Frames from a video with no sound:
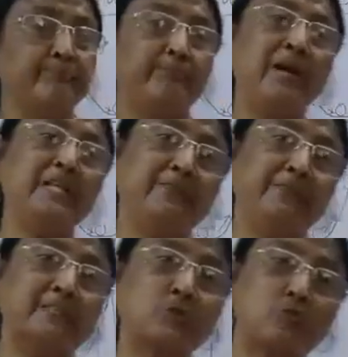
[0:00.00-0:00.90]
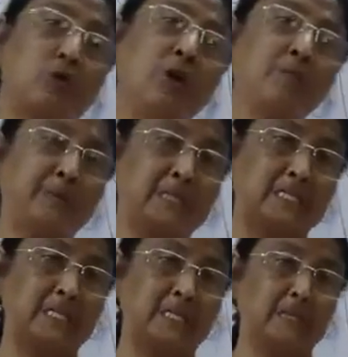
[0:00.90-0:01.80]
But if a strong
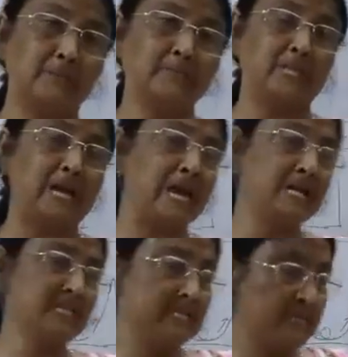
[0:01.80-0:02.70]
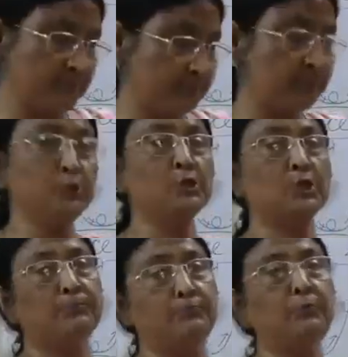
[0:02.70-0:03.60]
person comes and he push
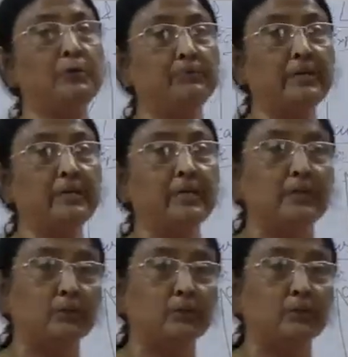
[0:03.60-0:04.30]
or pull me,